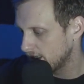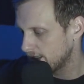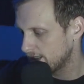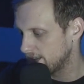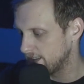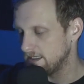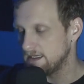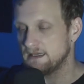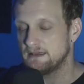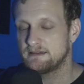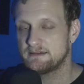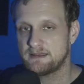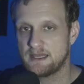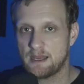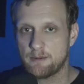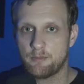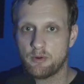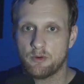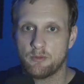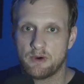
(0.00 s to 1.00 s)
The
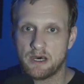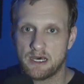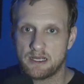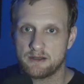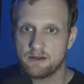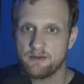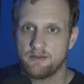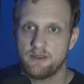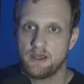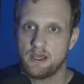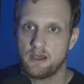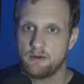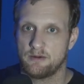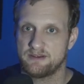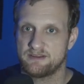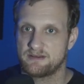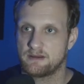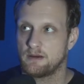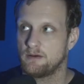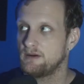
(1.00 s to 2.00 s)
sample model, though,
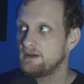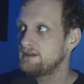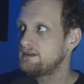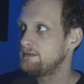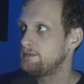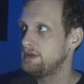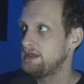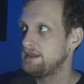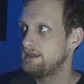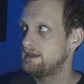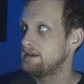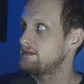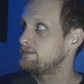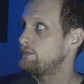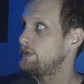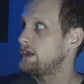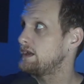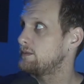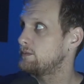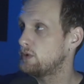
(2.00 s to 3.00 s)
is going to be this
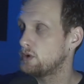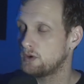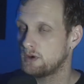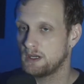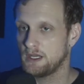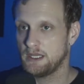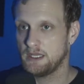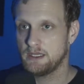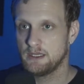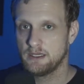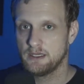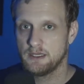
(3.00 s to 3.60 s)
big boy.